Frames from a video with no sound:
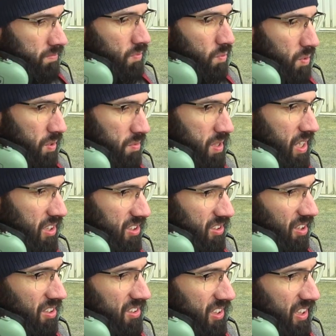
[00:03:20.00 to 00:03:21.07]
When we are
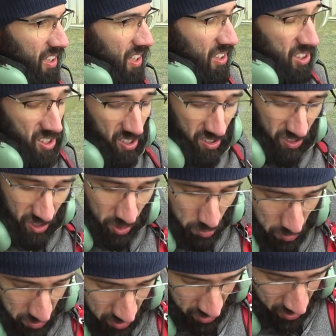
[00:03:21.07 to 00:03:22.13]
starting an engine, and this
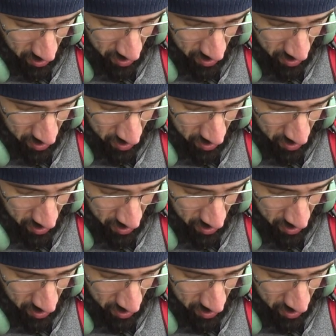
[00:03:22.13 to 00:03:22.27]
one